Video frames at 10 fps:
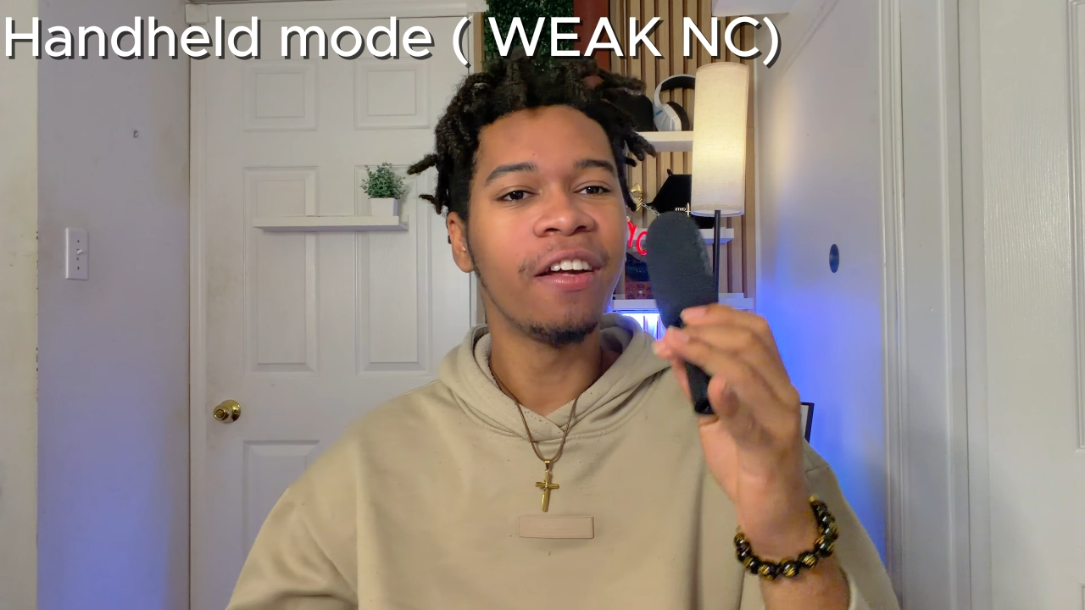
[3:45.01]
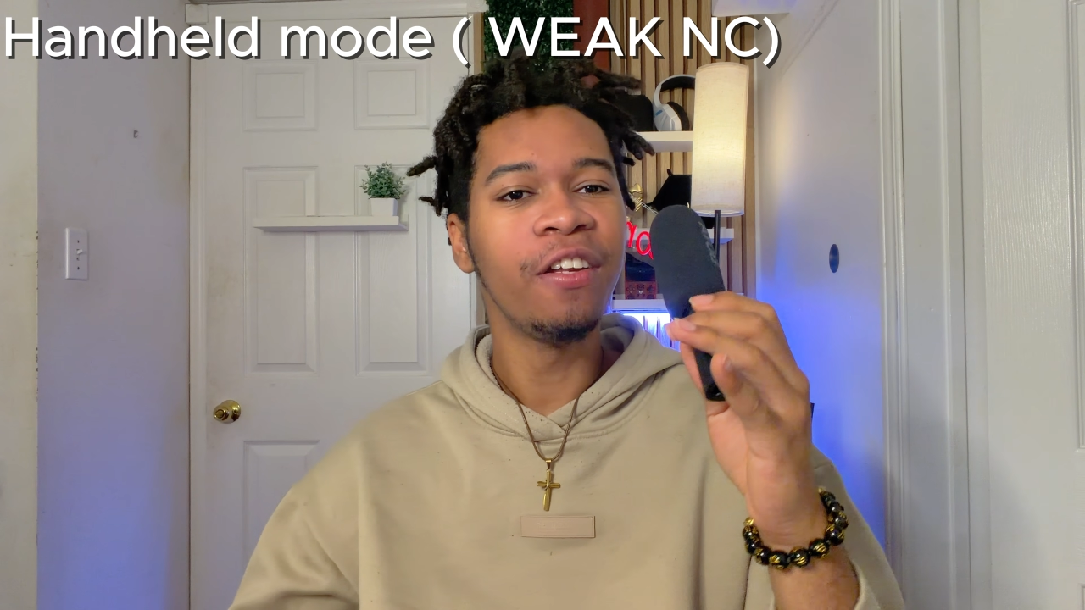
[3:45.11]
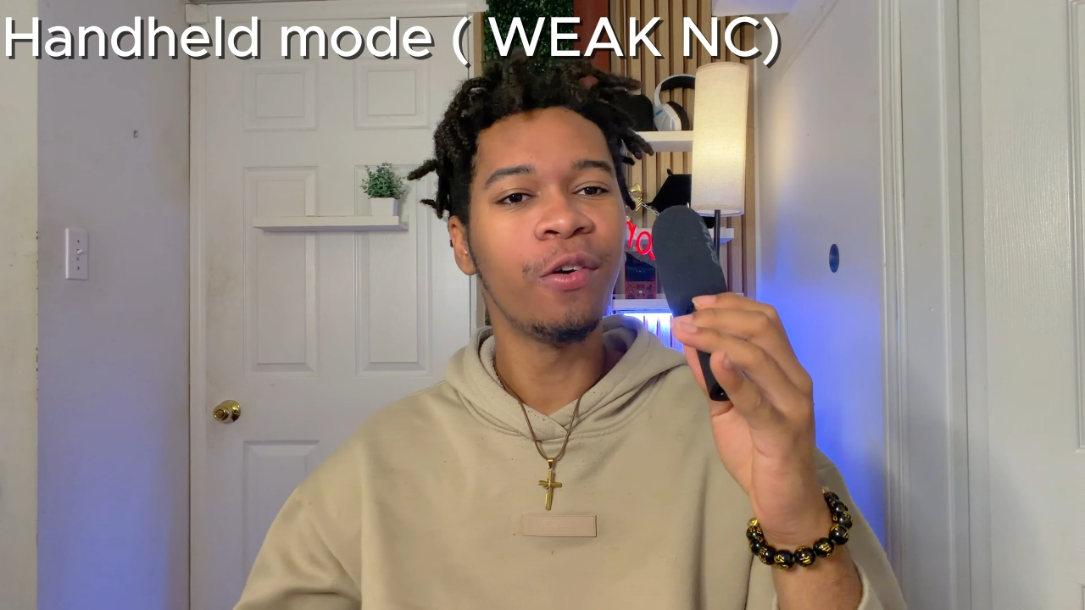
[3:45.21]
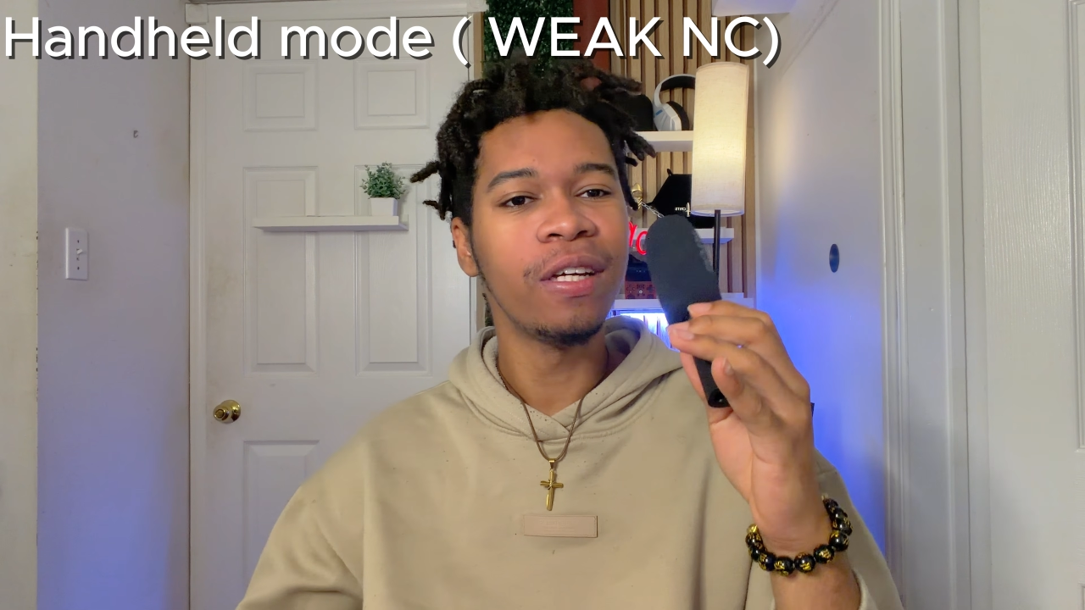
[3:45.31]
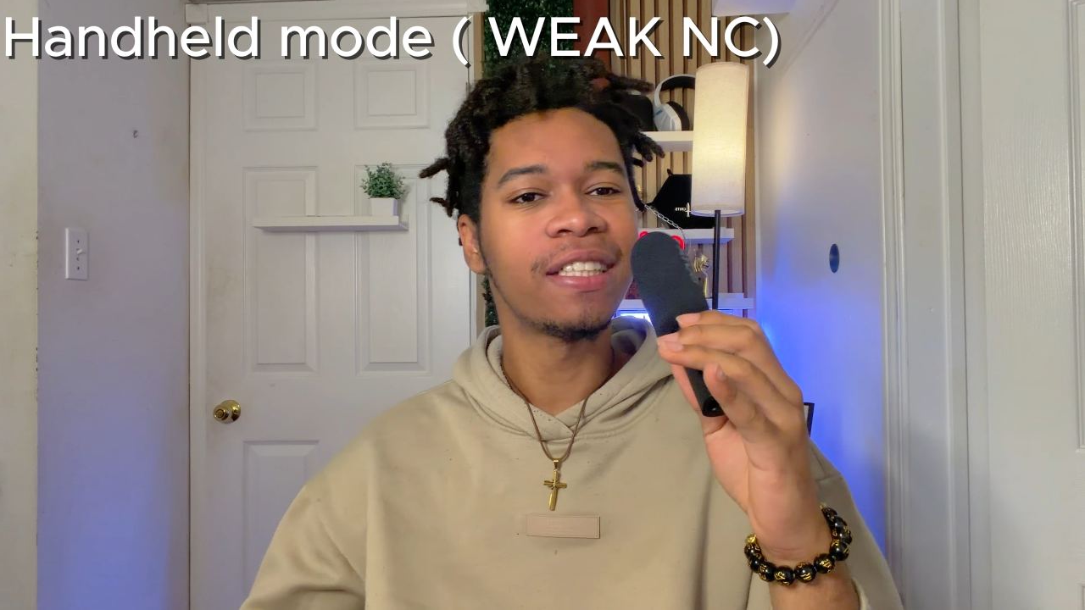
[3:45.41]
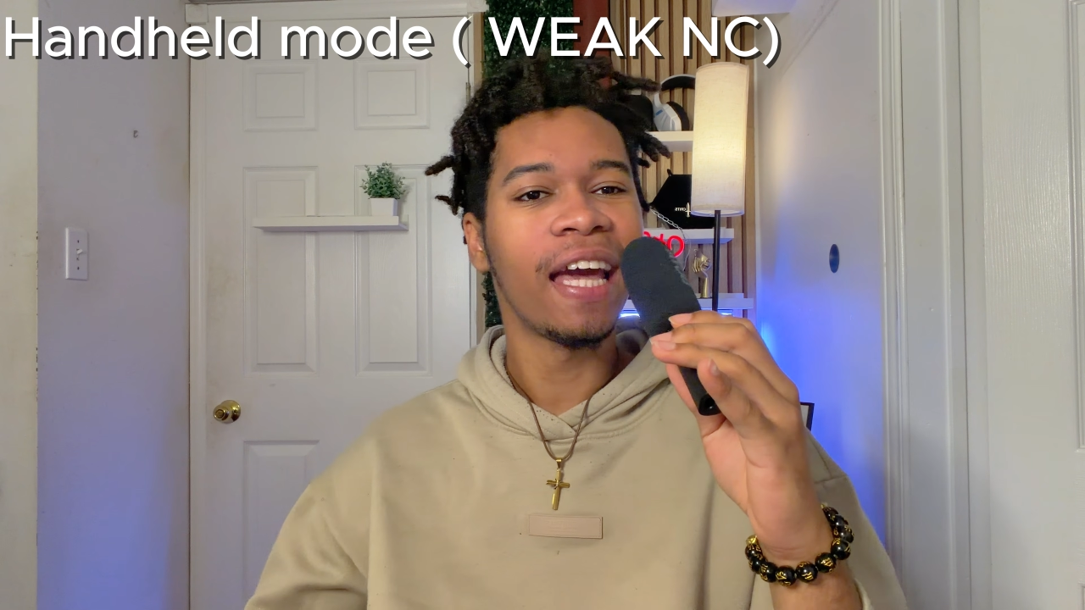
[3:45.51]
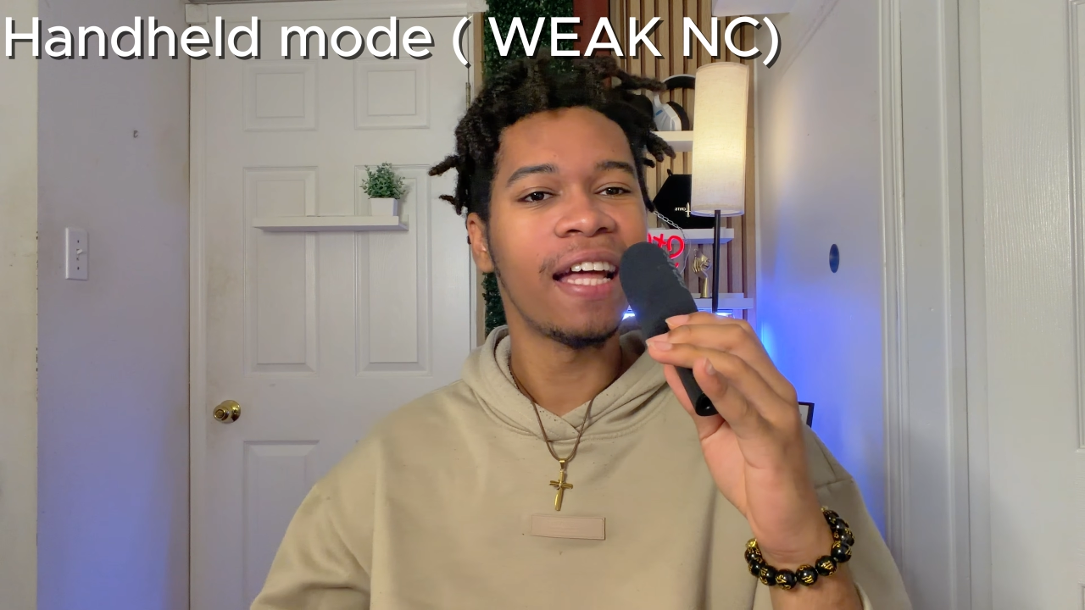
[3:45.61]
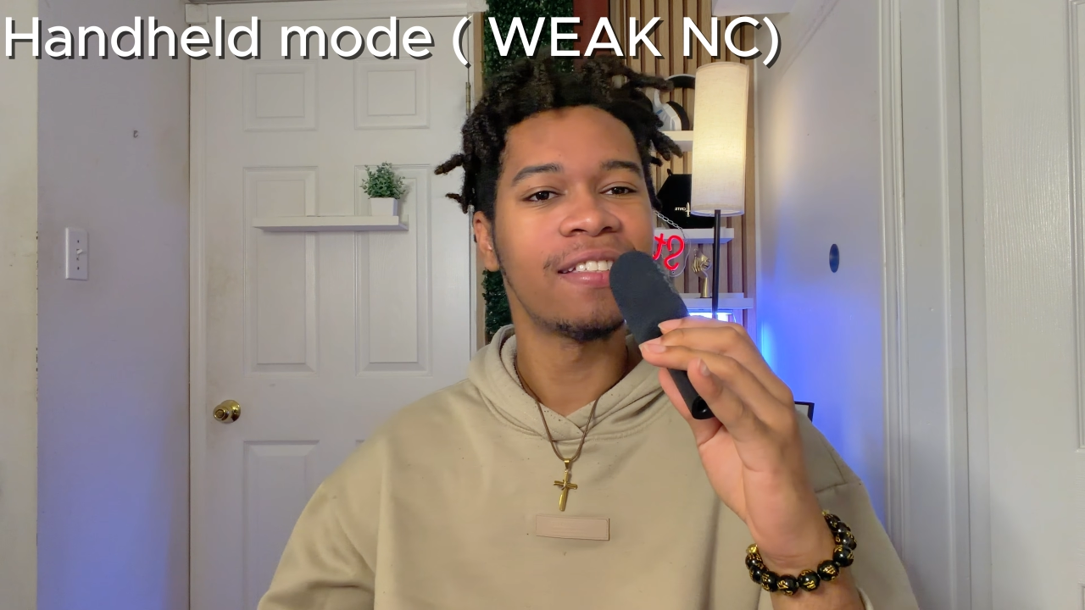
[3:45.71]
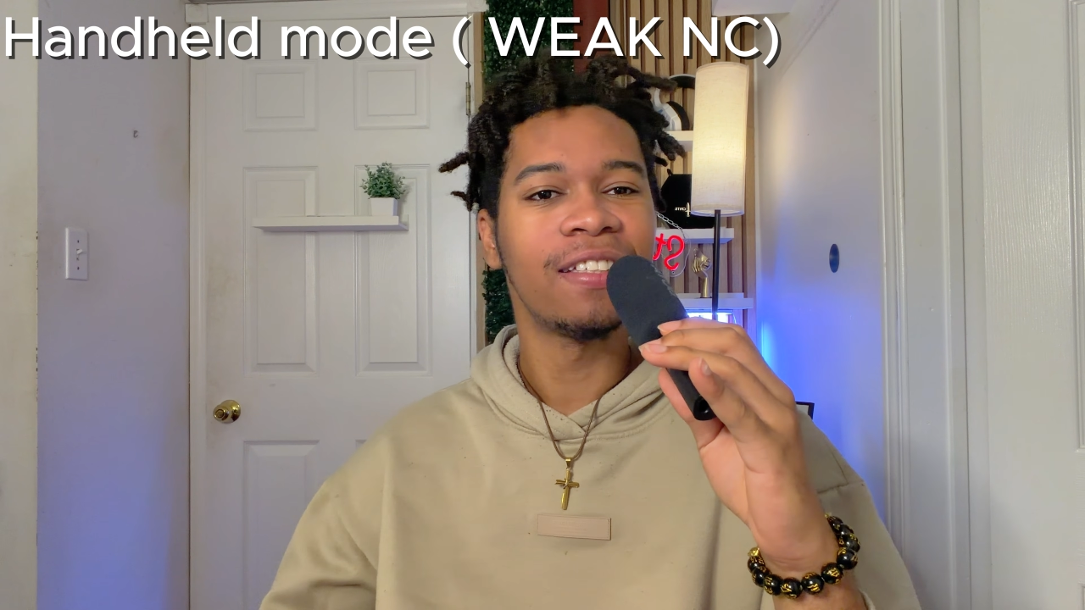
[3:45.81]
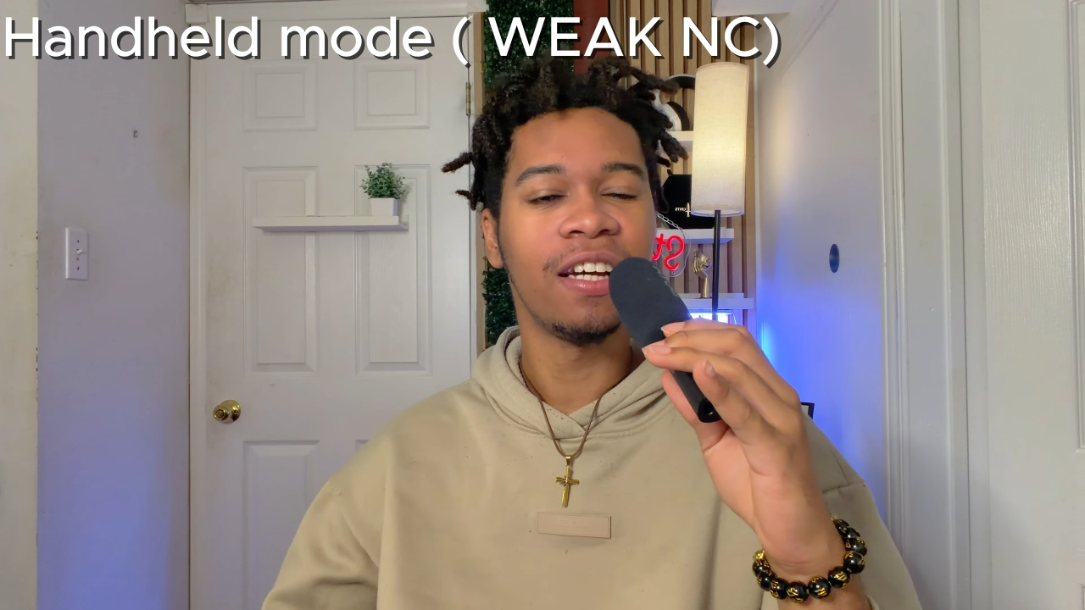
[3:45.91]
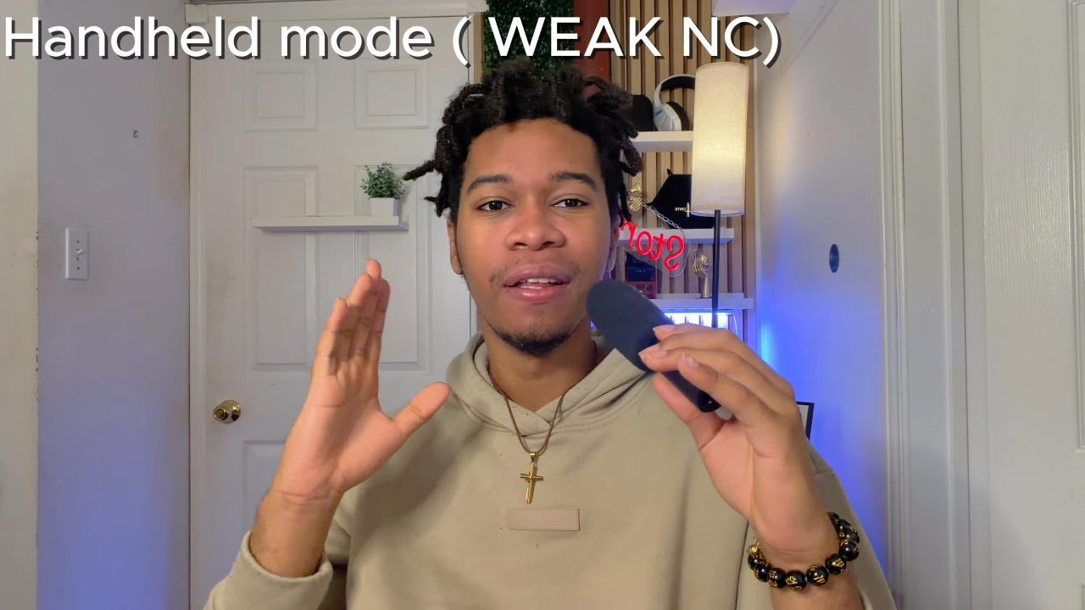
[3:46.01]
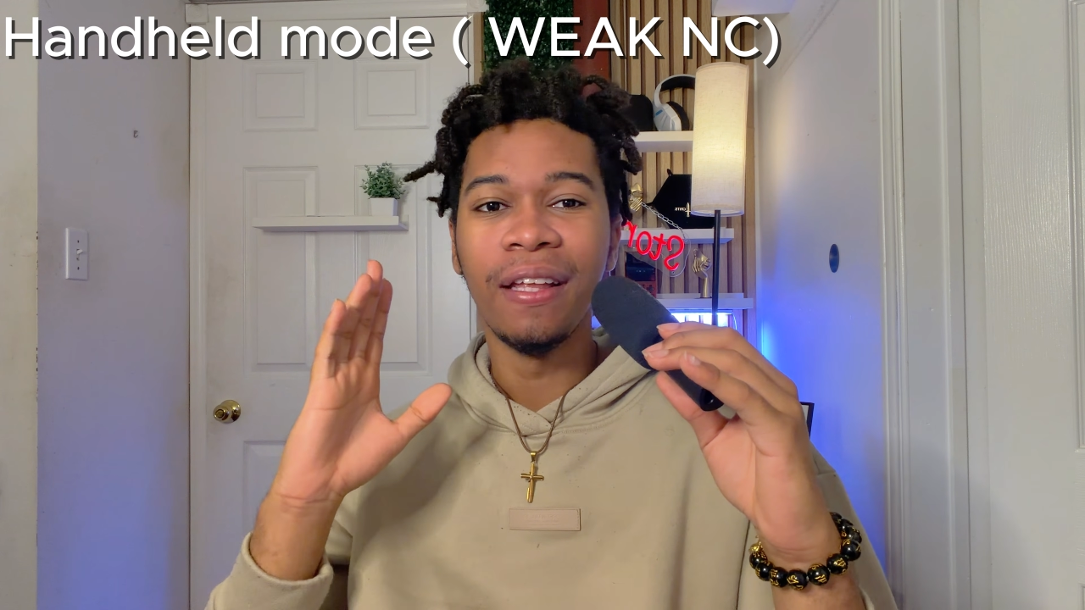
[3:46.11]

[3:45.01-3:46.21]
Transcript: noise canceling.